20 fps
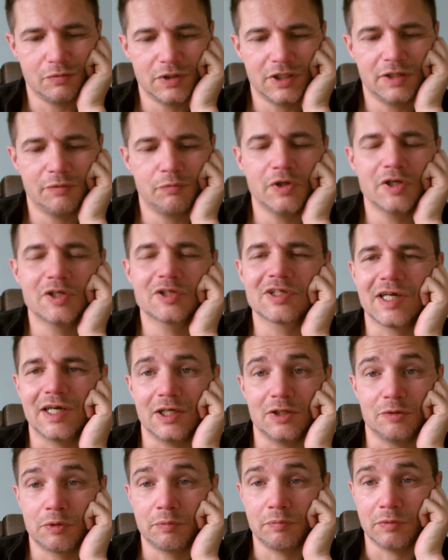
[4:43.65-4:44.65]
Well, it works out
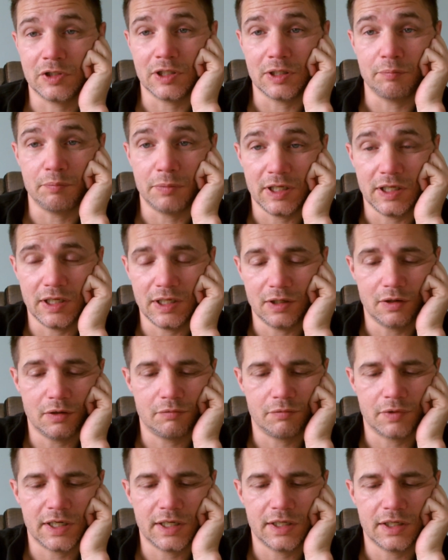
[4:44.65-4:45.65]
it's probably going to be
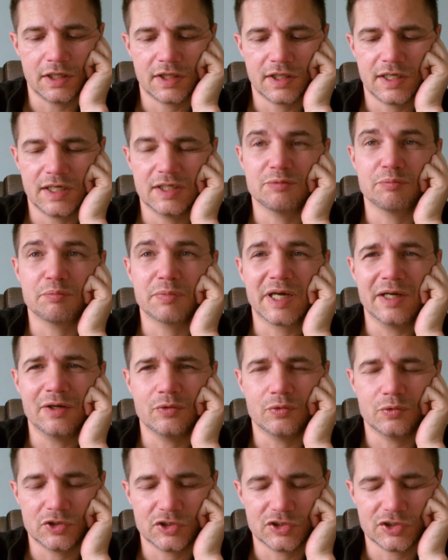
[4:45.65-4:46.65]
around £1,000
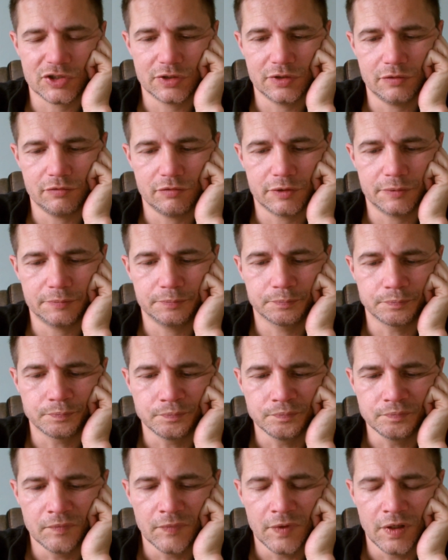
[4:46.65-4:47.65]
or just over,
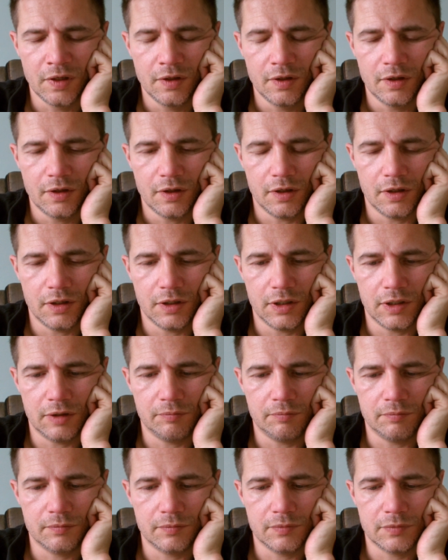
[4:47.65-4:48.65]

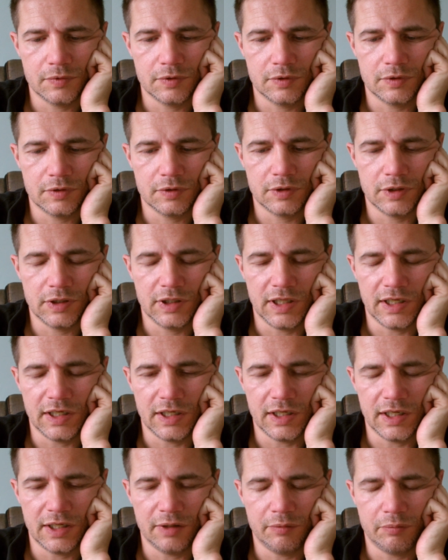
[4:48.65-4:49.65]
and
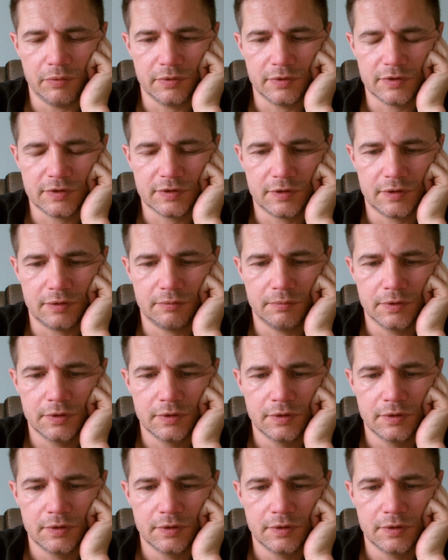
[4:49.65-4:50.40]
then labour on top.